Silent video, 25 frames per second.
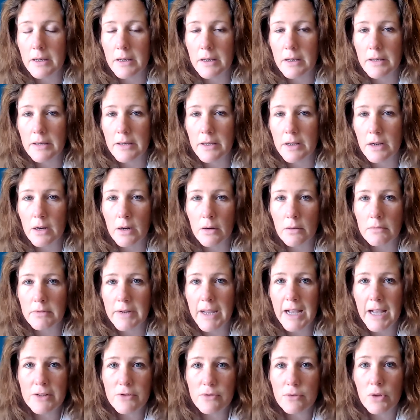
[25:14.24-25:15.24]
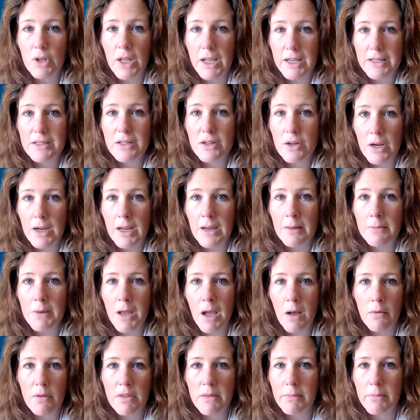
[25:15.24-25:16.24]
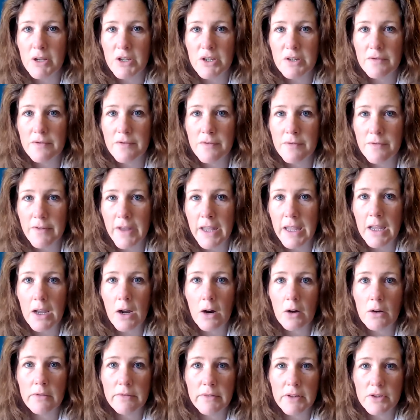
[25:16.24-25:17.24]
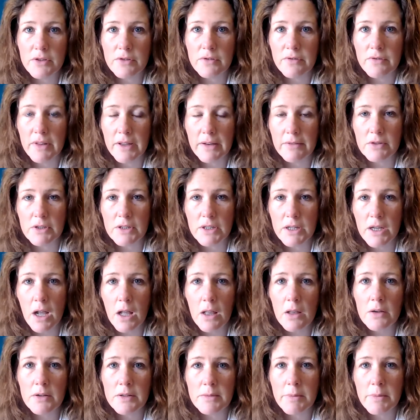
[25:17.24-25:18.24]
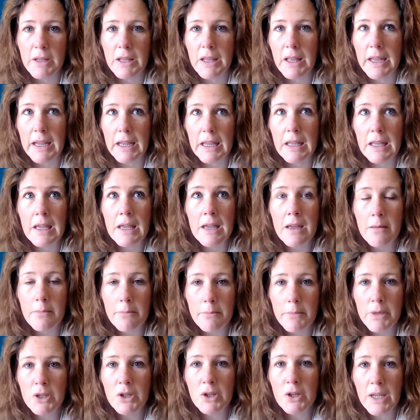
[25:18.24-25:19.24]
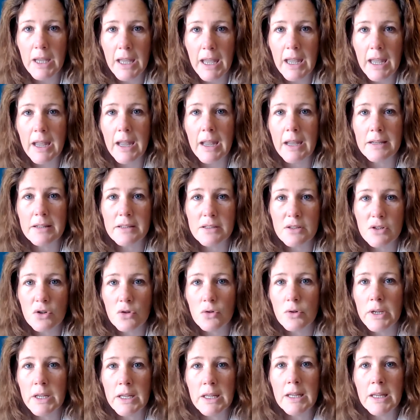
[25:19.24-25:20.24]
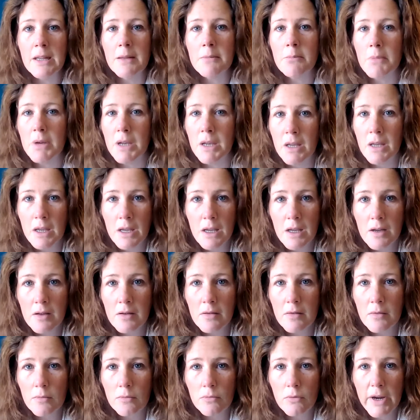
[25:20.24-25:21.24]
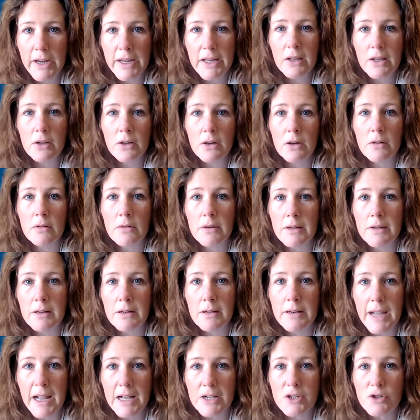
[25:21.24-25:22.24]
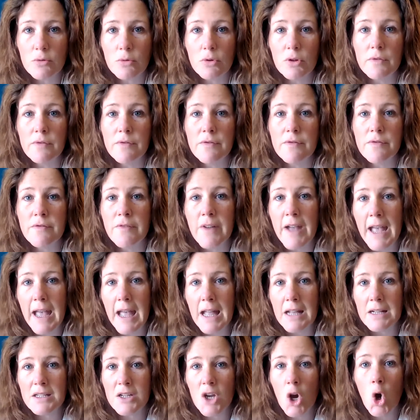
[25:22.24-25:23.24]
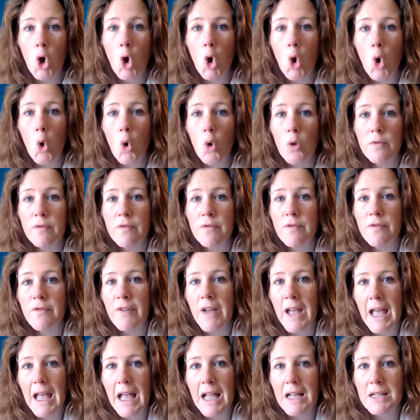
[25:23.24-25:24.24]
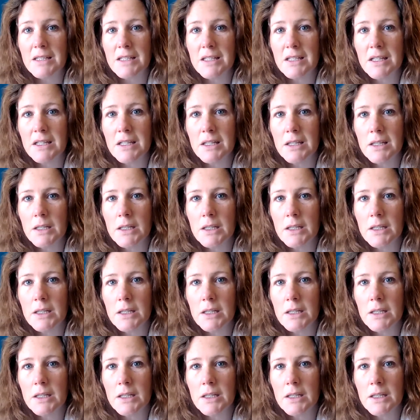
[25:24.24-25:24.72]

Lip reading: natural ice cream, not with a bunch of fake artificial flavors and colors, but like milk, eggs, cream, regular natural fat, whole fat.